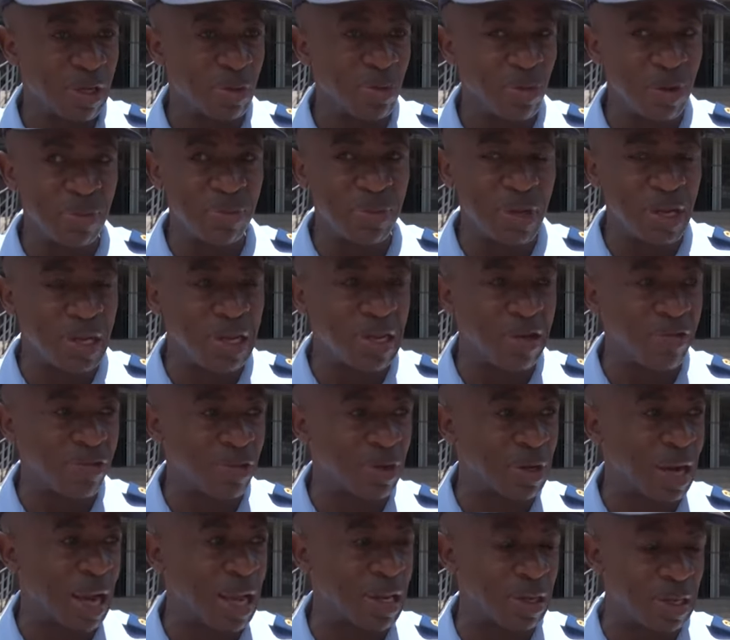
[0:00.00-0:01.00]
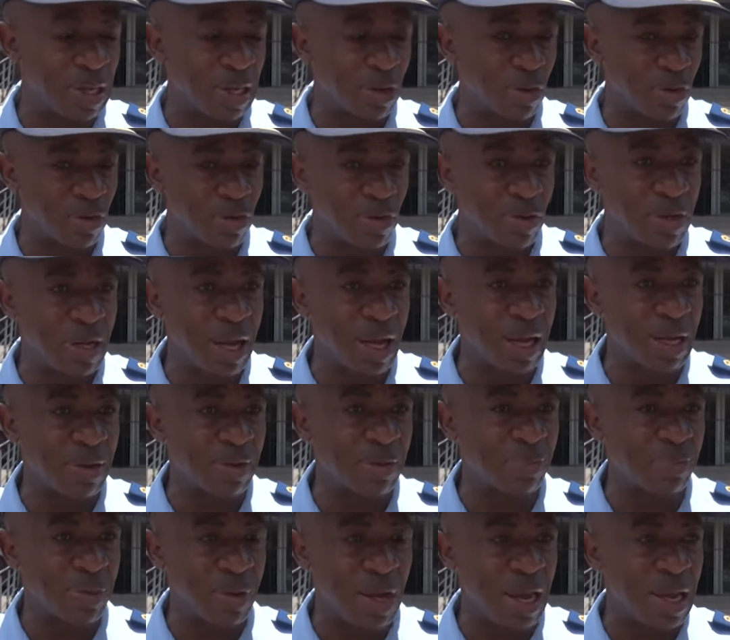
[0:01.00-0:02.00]
gore we believe gore ga le
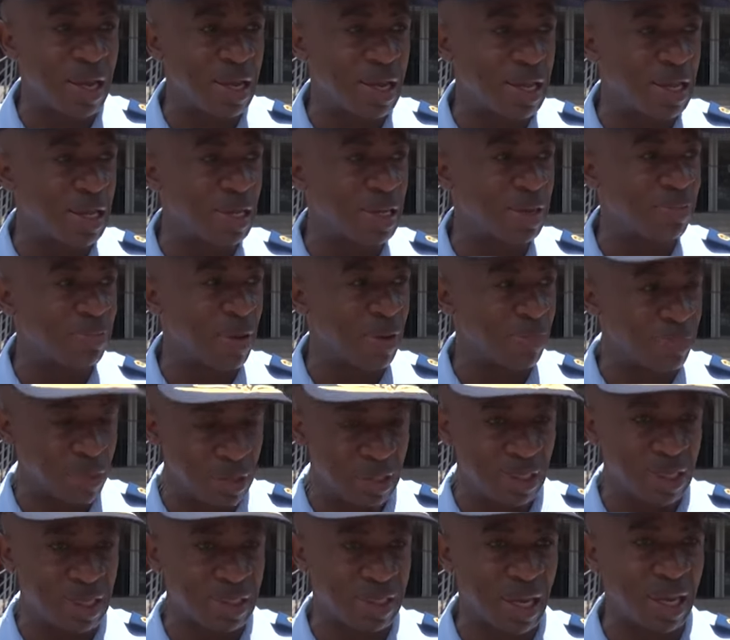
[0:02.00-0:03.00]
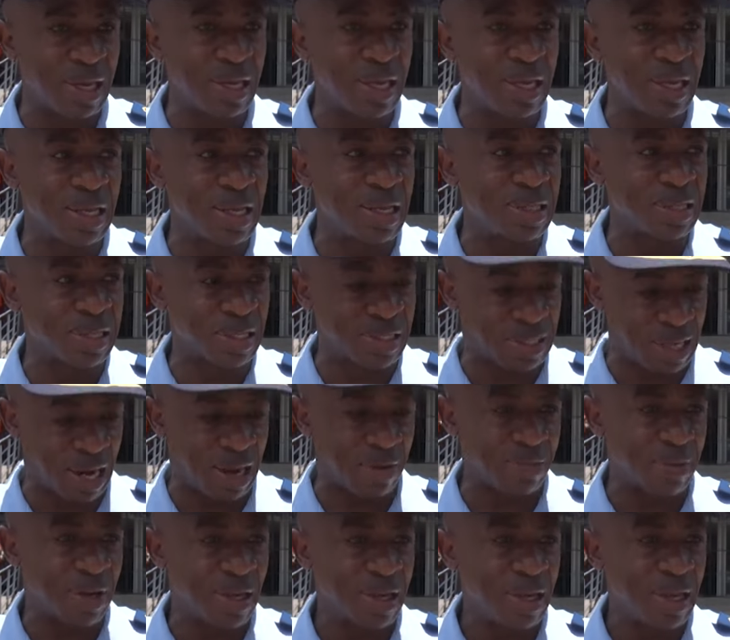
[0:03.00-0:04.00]
rona maponisa le
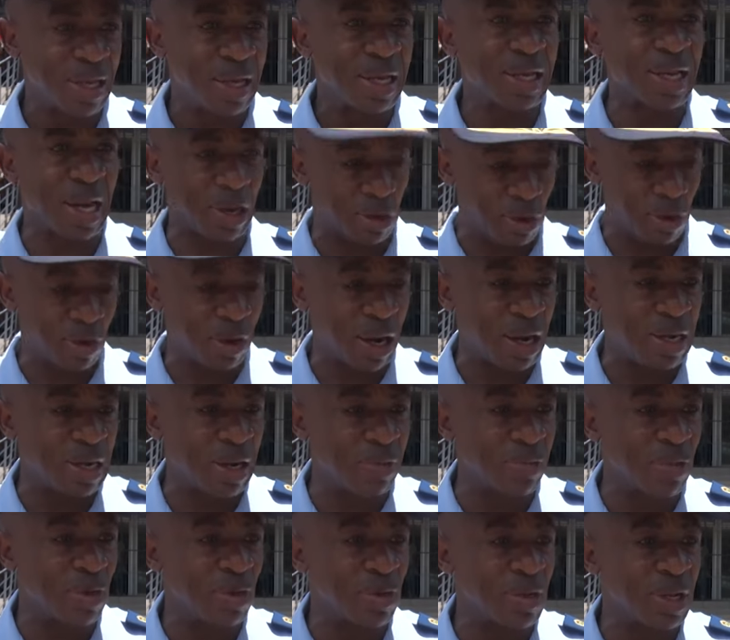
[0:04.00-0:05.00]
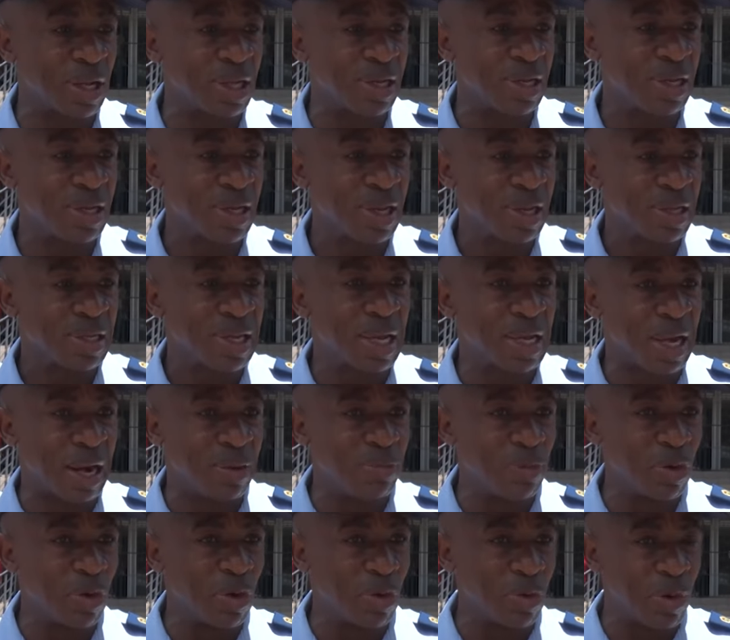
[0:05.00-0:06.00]
setšhaba re a tlhokana botlhe. Ke
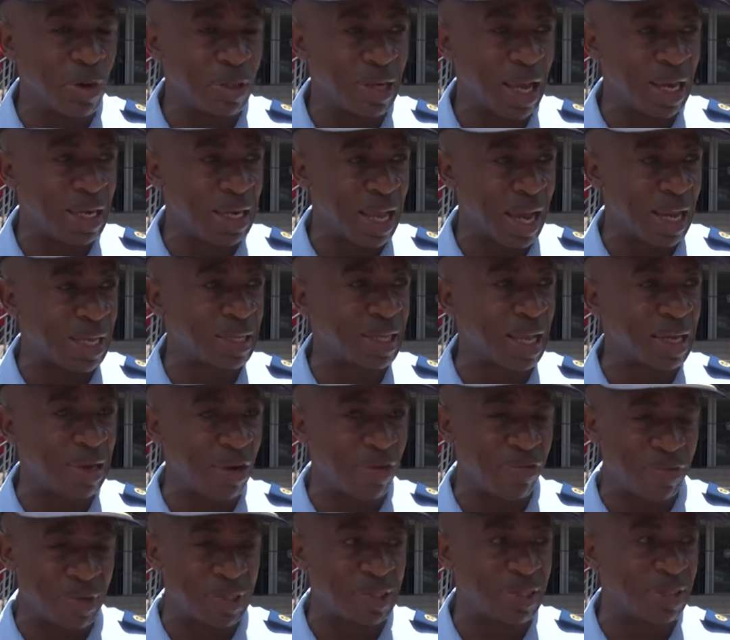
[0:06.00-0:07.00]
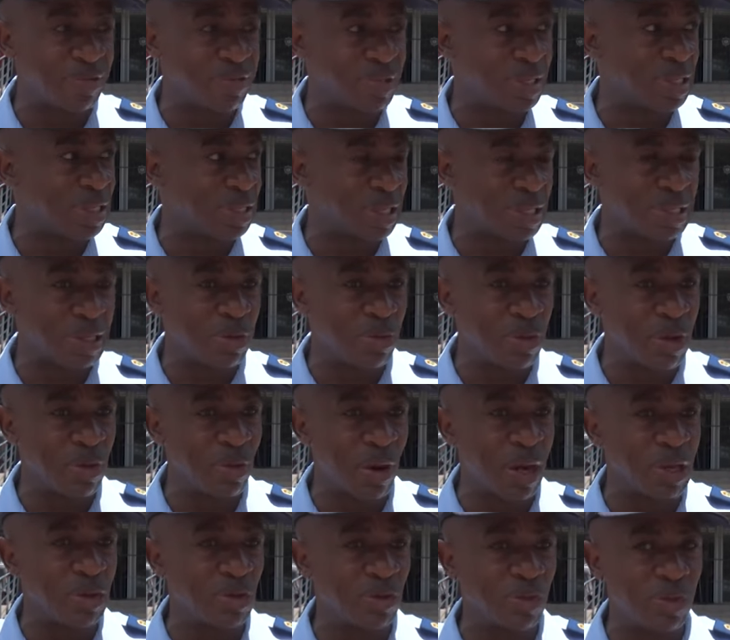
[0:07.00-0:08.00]
ka mo o bonang le ga re kena go festive season, we
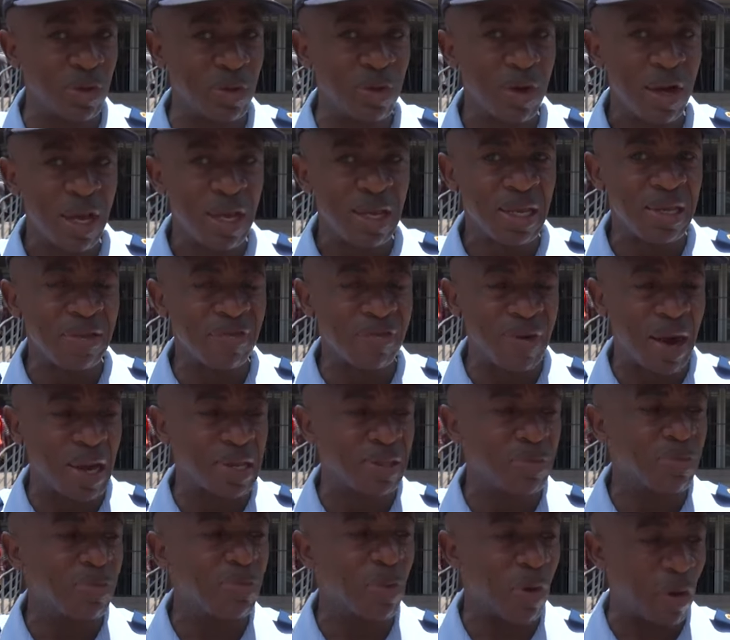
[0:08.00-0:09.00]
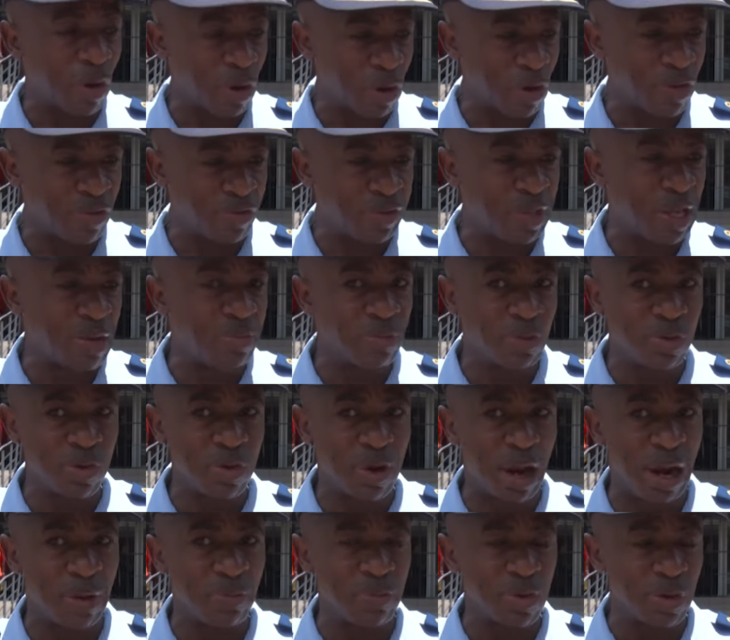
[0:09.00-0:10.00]
want to invite more of them
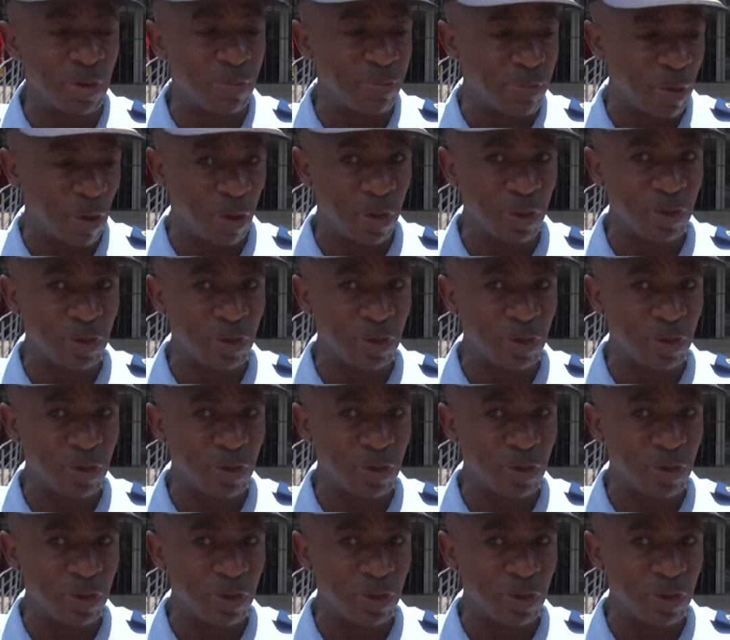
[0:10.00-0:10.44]
to come on